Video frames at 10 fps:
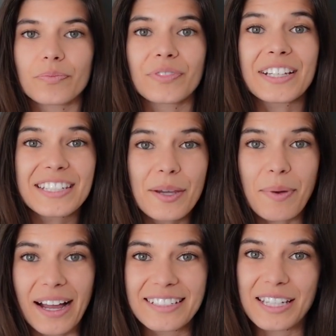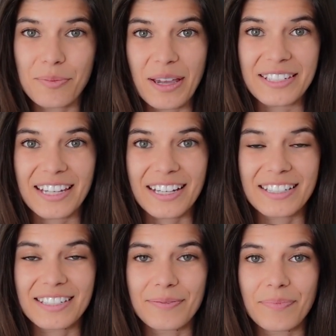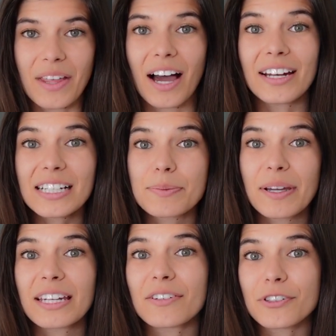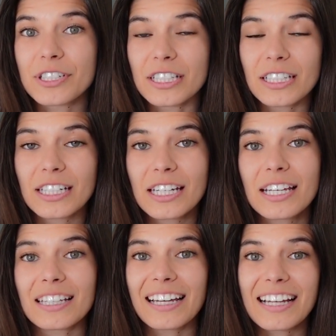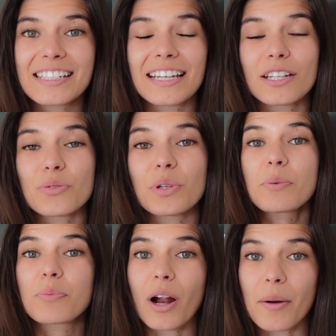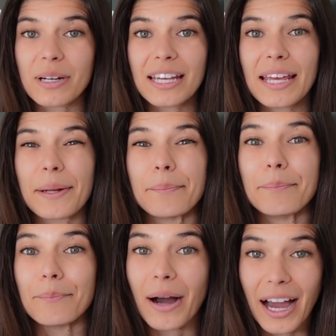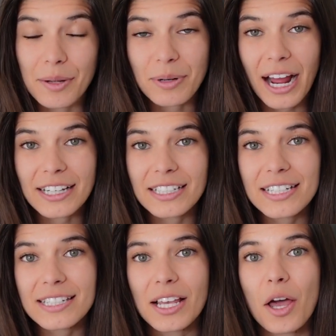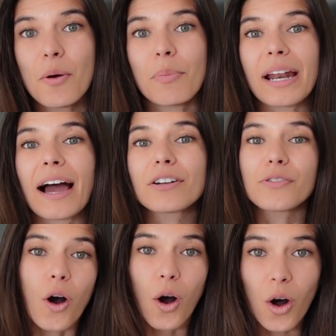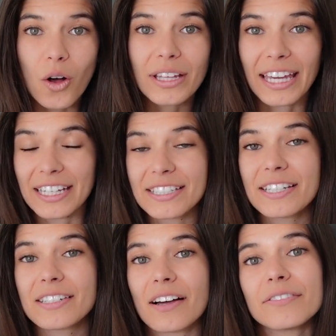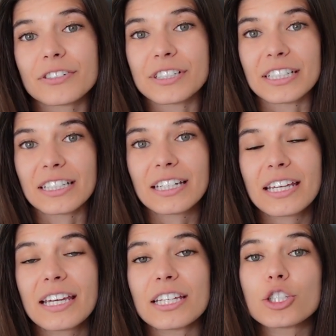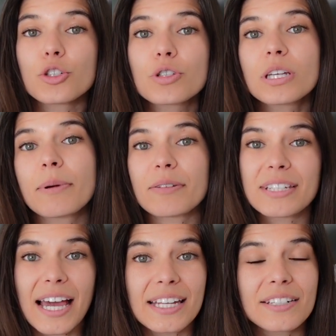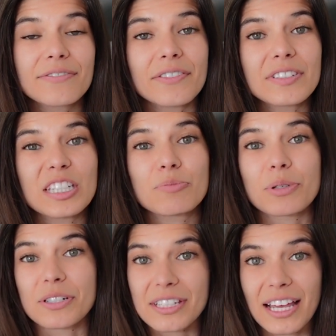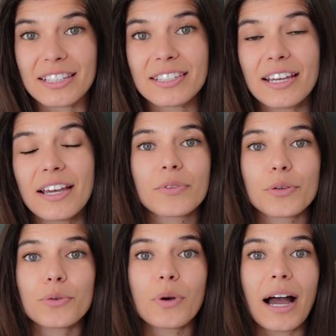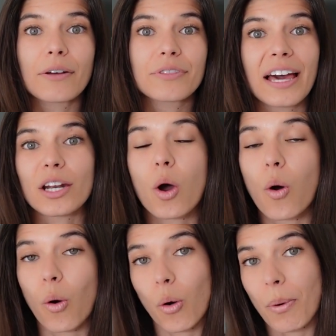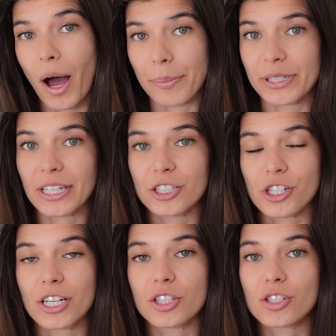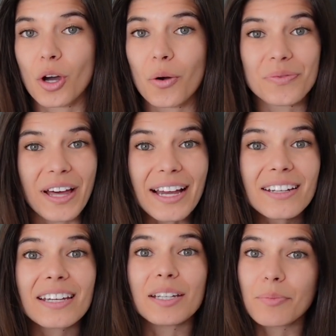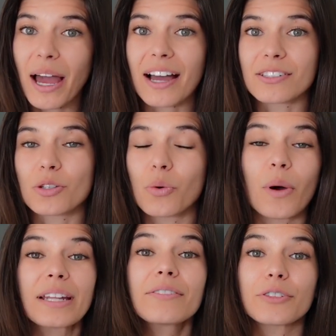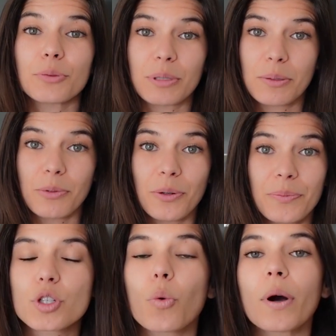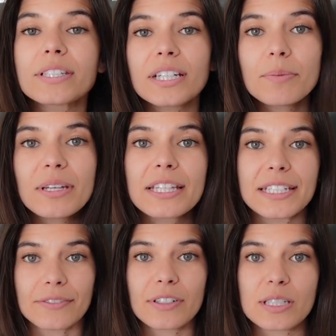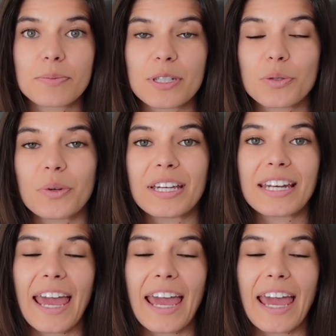let's get back to the basics. Unexplained infertility, like I said, is prominent in my practice, but out of all cases of fertility, it's usually about 10 to 15% throughout that whole population. So that impacts quite a few people. So what's going to be the difference between